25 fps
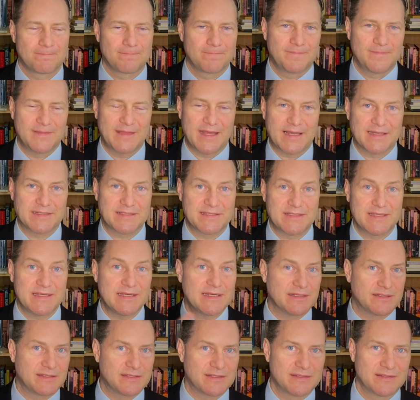that's
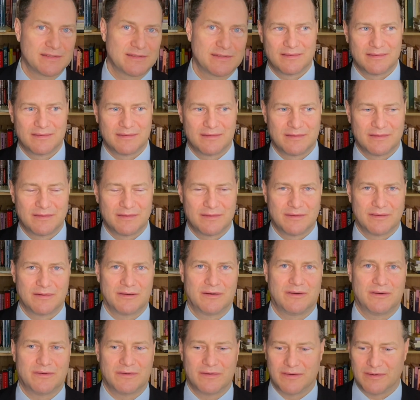it.
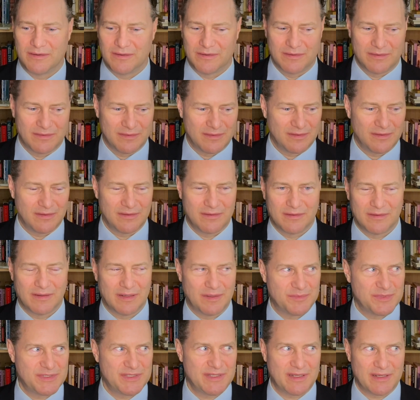Oh,
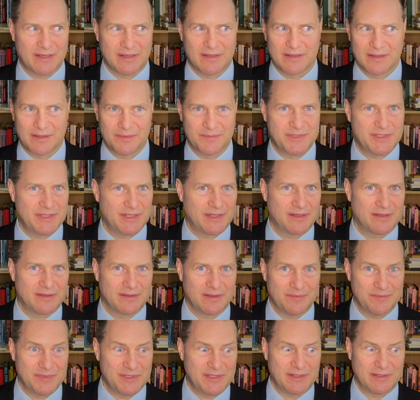I'm sick
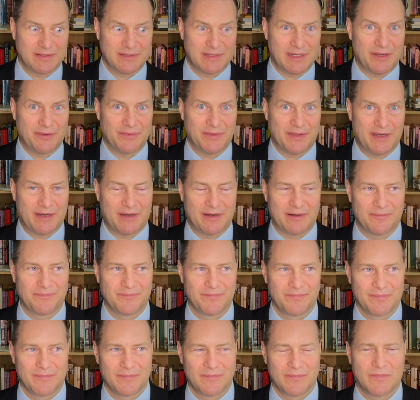down there.
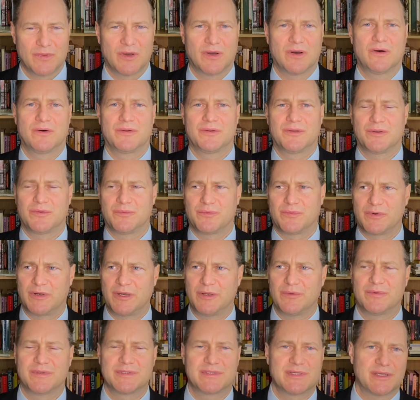Oh, don't worry,
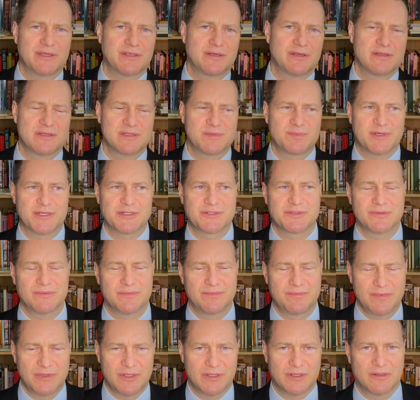we'll take you to the
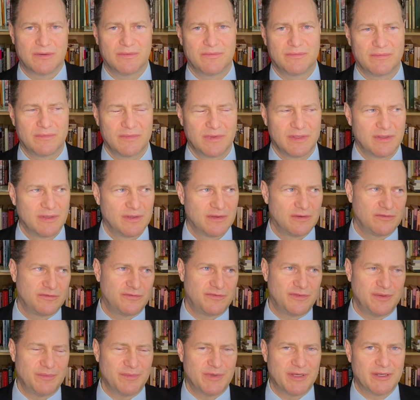special,
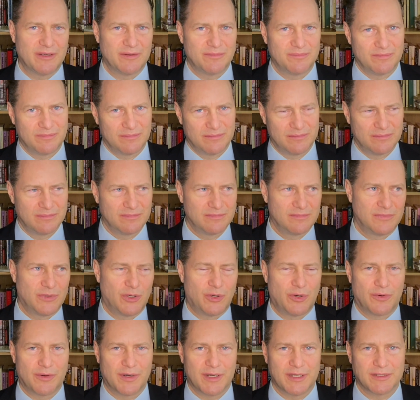female
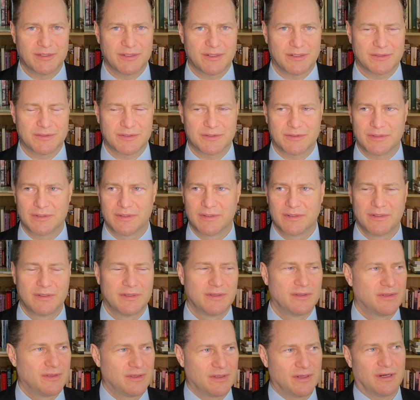whoring doctor.
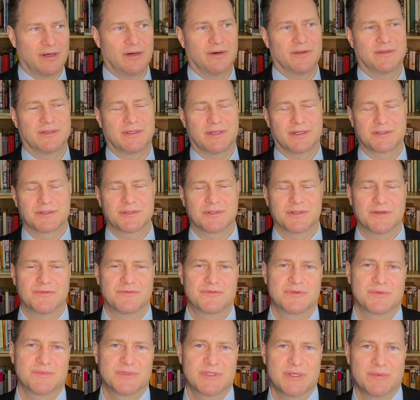Oh, the doctor gives
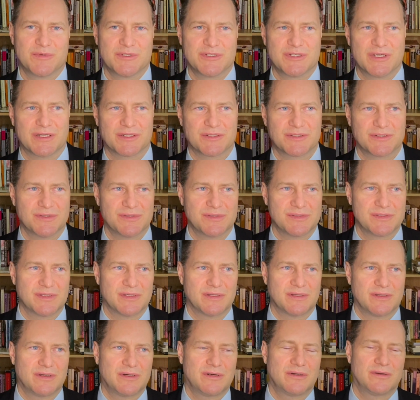him some injections
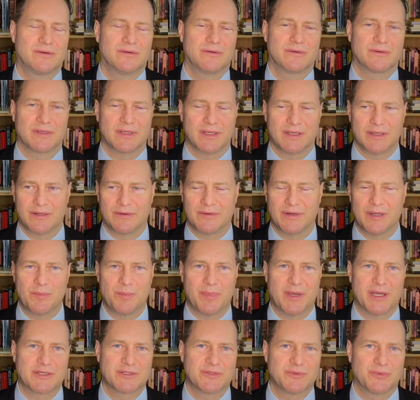and okay, all right,
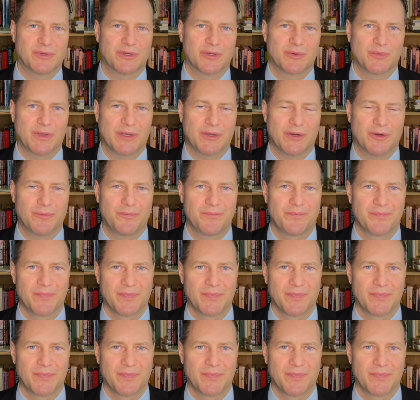back to work we go.